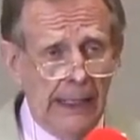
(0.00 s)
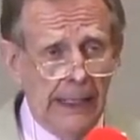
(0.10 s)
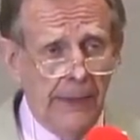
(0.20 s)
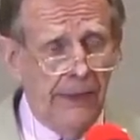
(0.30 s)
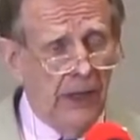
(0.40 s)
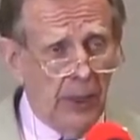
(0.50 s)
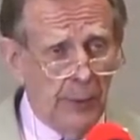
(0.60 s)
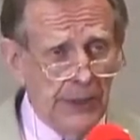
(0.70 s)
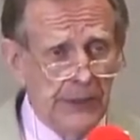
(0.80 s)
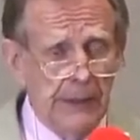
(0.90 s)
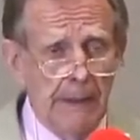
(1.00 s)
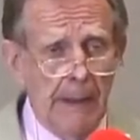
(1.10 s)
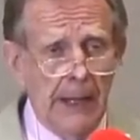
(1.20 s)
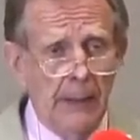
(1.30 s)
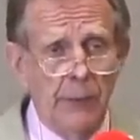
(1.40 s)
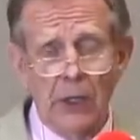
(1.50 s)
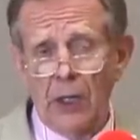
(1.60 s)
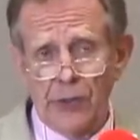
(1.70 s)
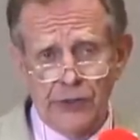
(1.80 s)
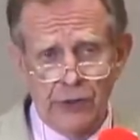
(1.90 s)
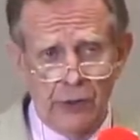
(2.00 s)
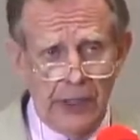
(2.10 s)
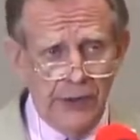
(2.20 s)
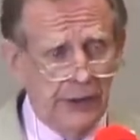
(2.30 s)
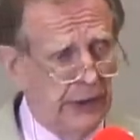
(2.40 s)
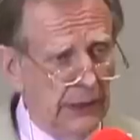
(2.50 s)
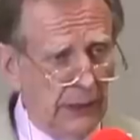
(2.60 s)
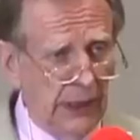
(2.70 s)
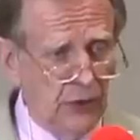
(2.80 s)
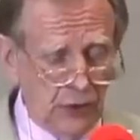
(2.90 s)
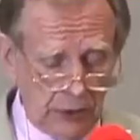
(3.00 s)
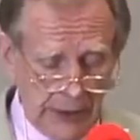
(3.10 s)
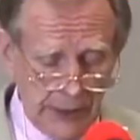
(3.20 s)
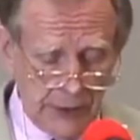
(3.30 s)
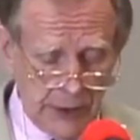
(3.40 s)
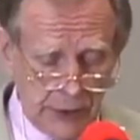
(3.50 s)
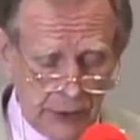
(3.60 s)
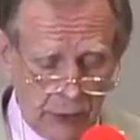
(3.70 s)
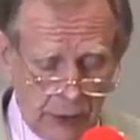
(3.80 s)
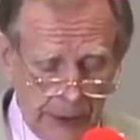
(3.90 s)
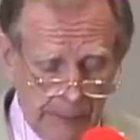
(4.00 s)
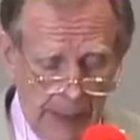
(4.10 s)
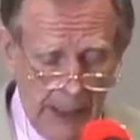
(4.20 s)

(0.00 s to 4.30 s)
a therapist, but also as an intellectual and as a historian,